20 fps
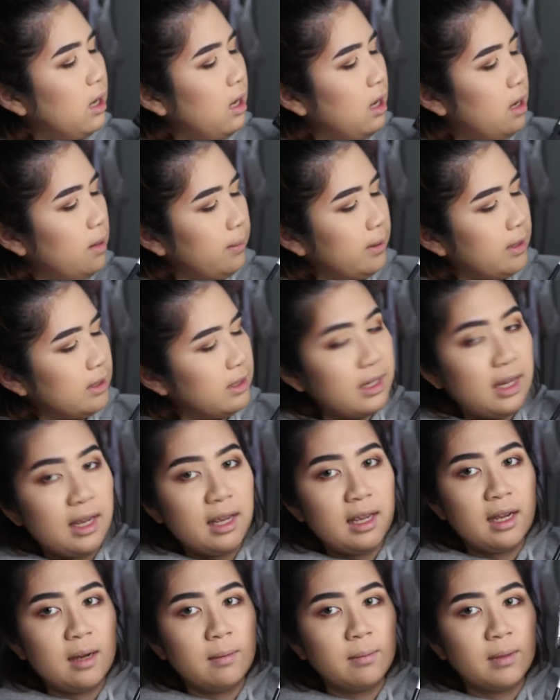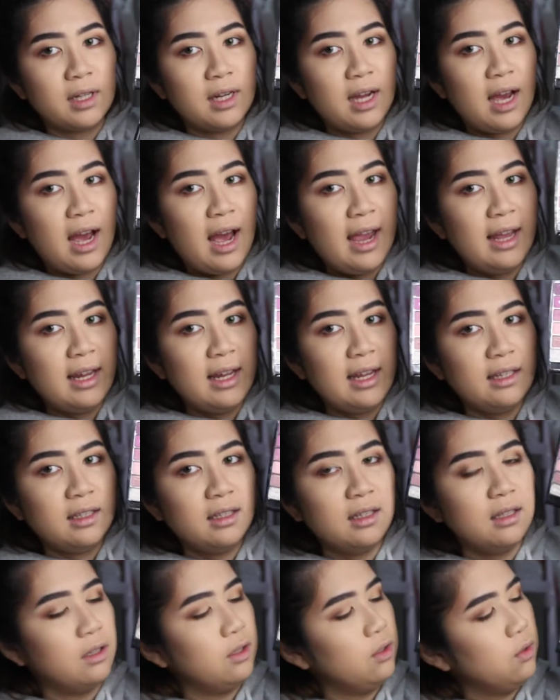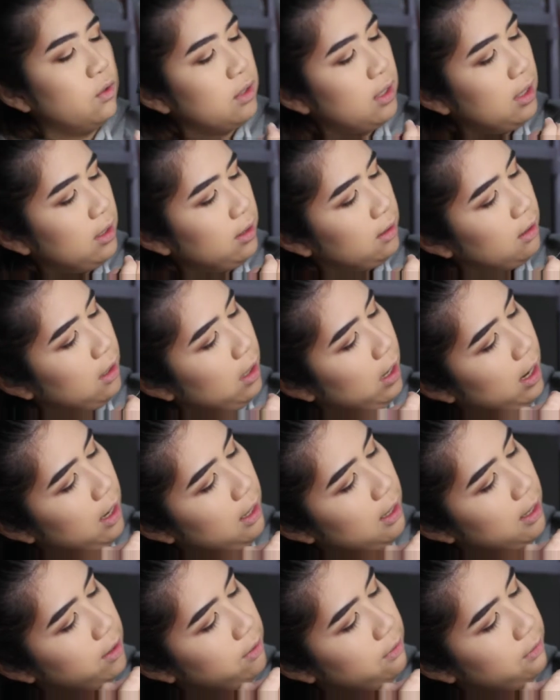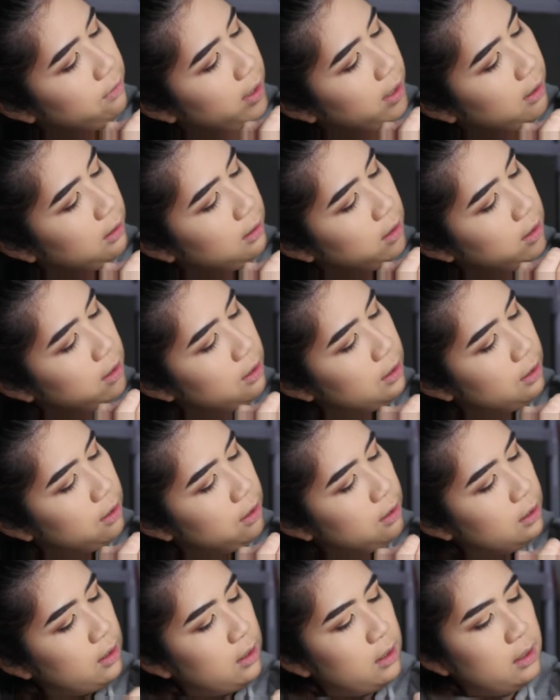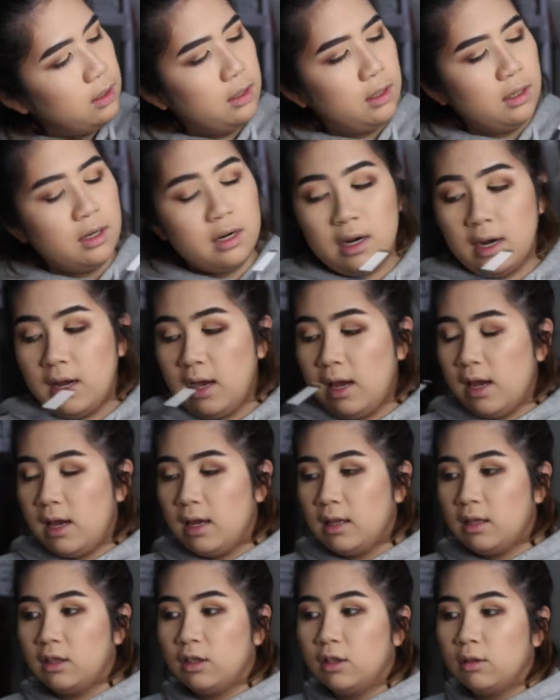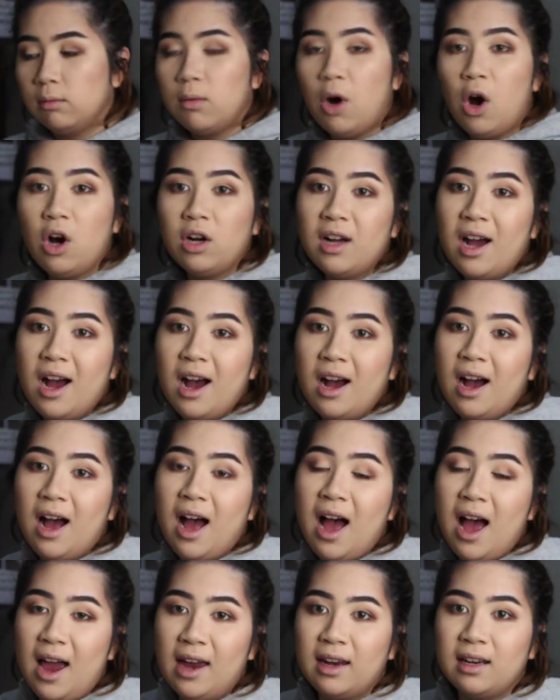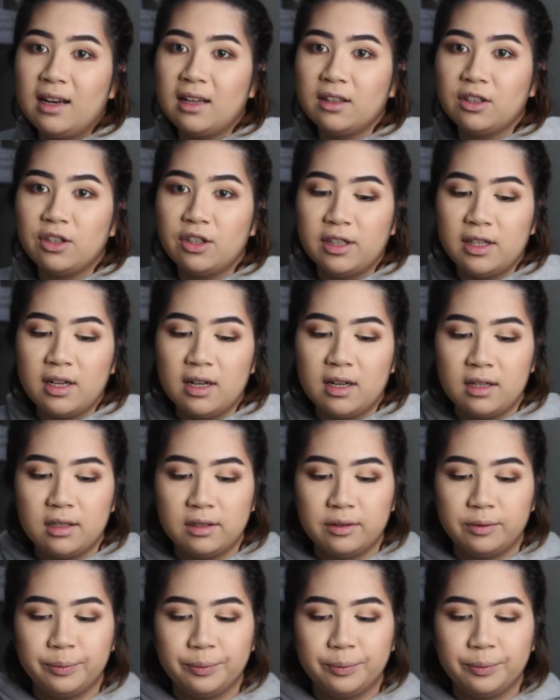Kasi I'm gonna highlight it using the highlighter right here. And bongga ang highlighter niya.